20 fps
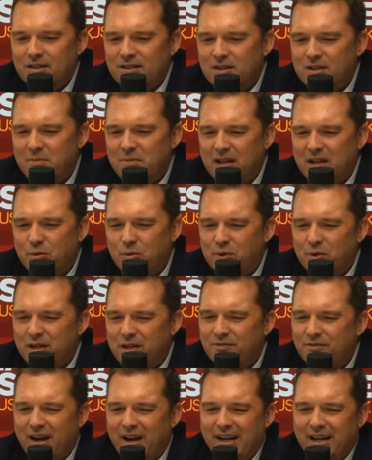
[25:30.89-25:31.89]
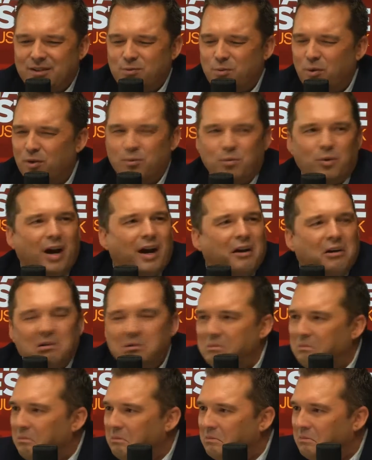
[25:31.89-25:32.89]
to make a refinance worthwhile?
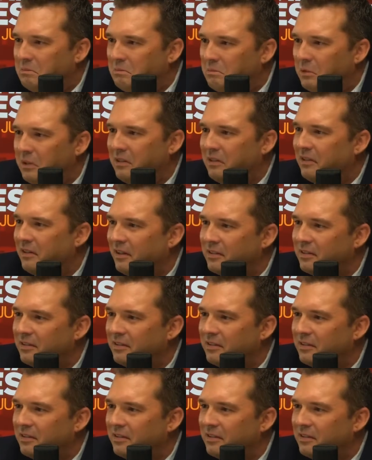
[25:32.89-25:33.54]
What do you think?